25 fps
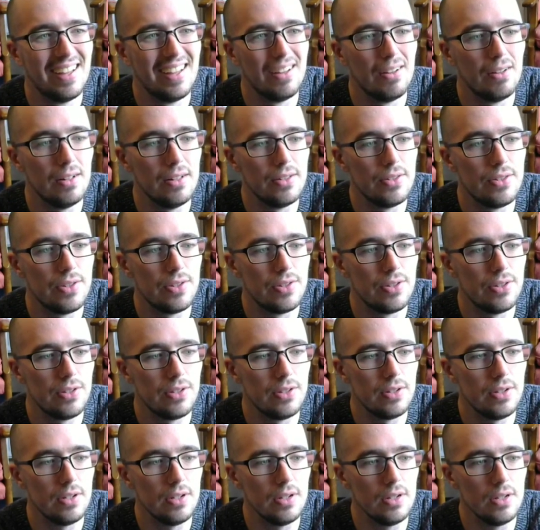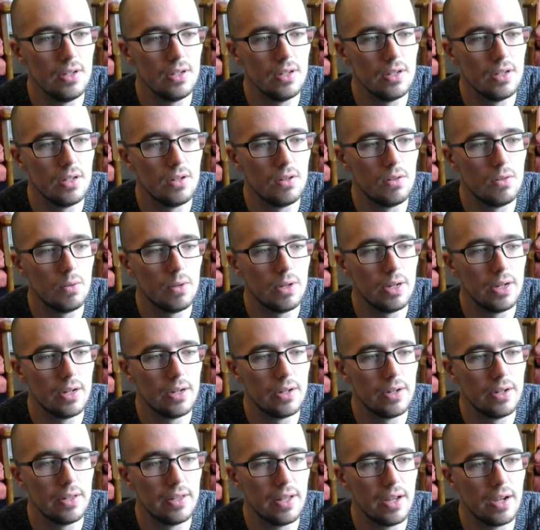Let's see. Where
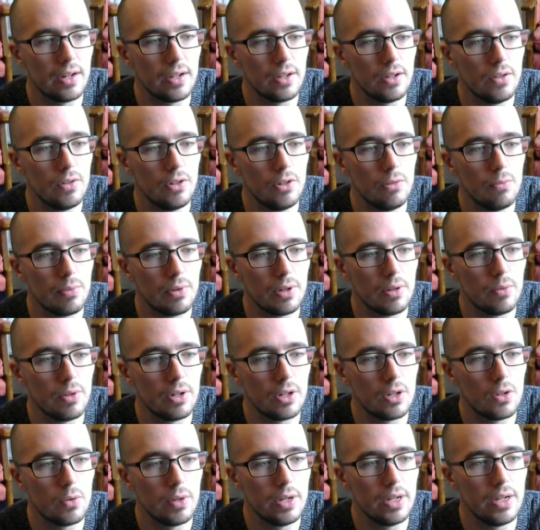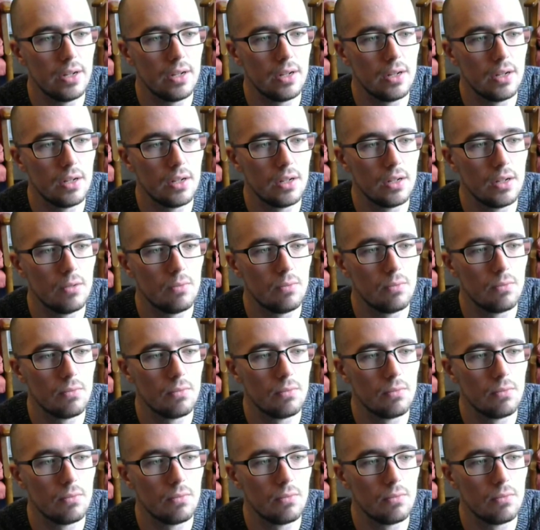did that go? Nope. I want to quit. Nope.